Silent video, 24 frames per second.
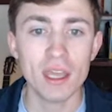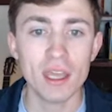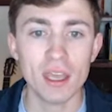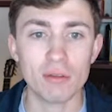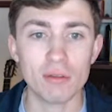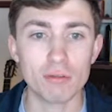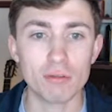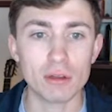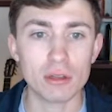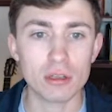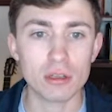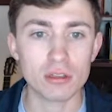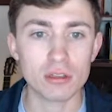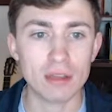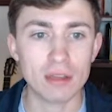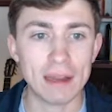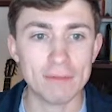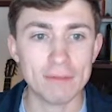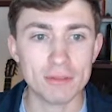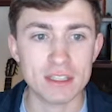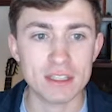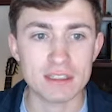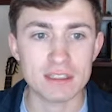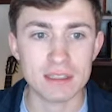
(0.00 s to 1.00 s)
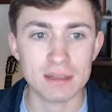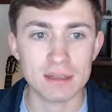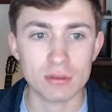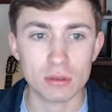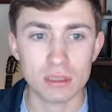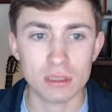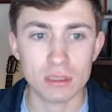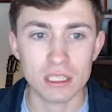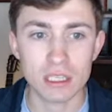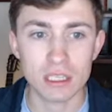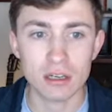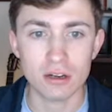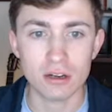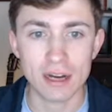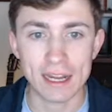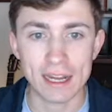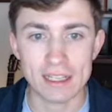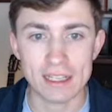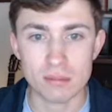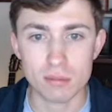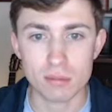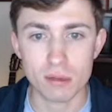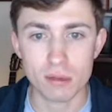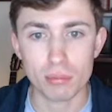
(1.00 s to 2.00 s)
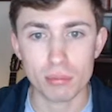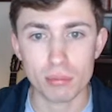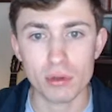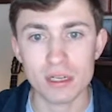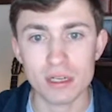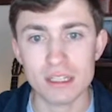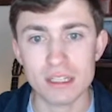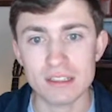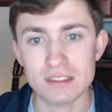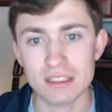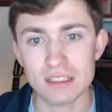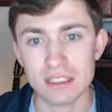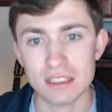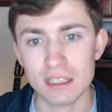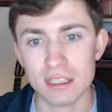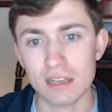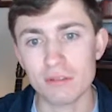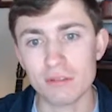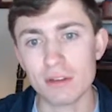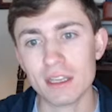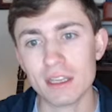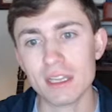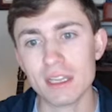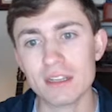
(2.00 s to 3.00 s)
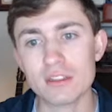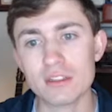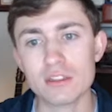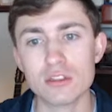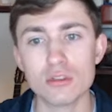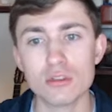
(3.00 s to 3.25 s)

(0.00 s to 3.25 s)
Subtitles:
If we look left, this level here has been pretty significant